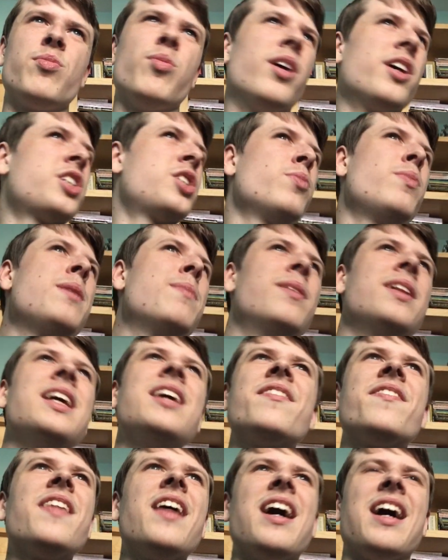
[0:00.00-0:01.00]
Why should we
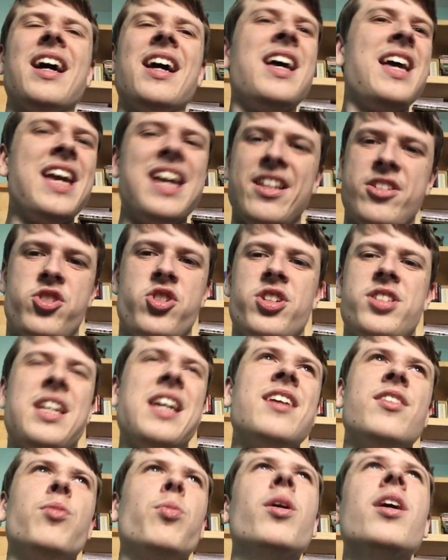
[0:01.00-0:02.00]
believe that? It's just
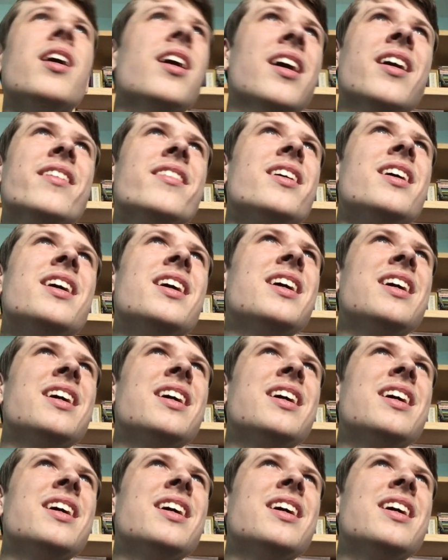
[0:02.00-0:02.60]
his word.